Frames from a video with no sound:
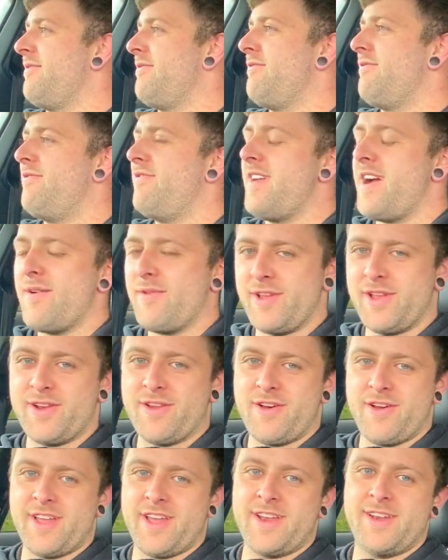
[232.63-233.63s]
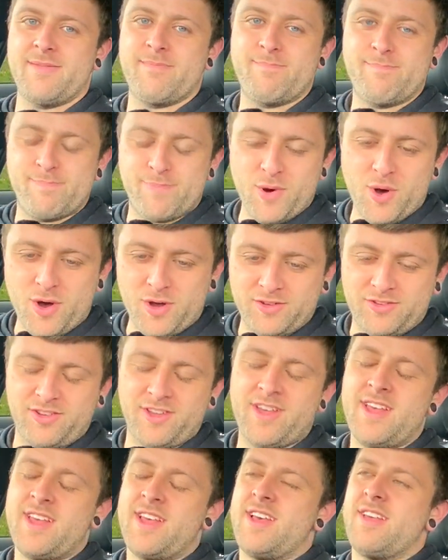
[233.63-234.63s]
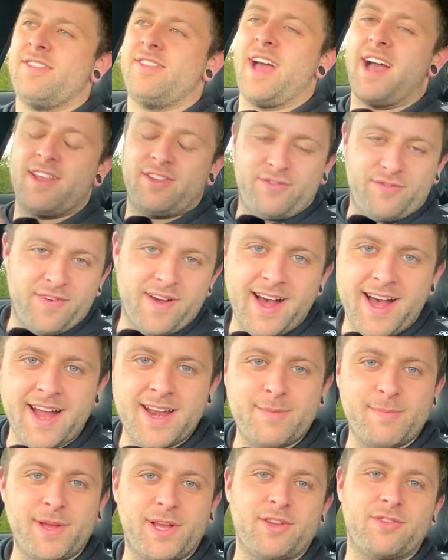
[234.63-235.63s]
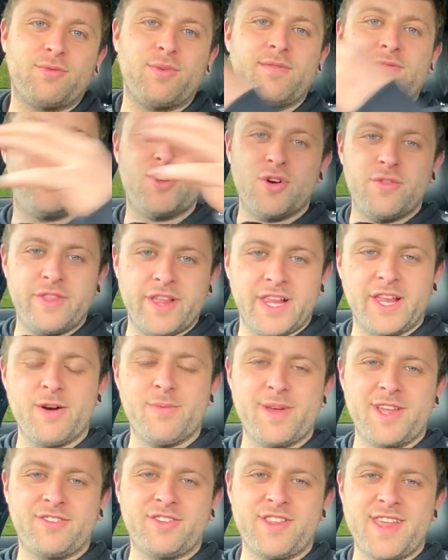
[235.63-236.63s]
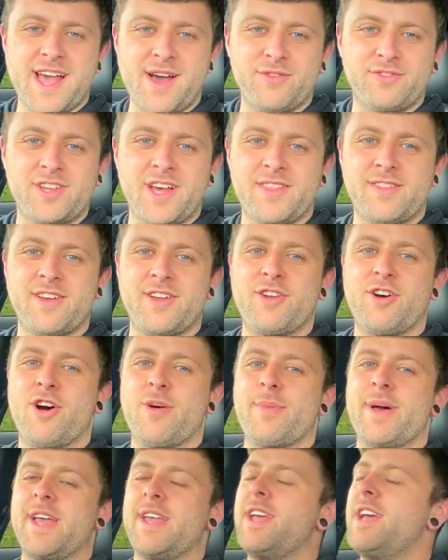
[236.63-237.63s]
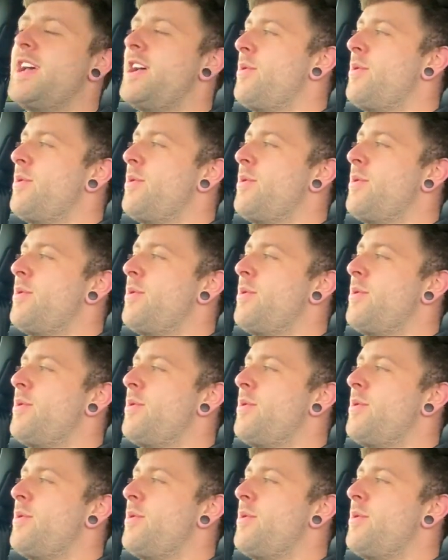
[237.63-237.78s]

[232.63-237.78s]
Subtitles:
Very annoying, but that is fine because we've done the little bits on the outside that annoy me.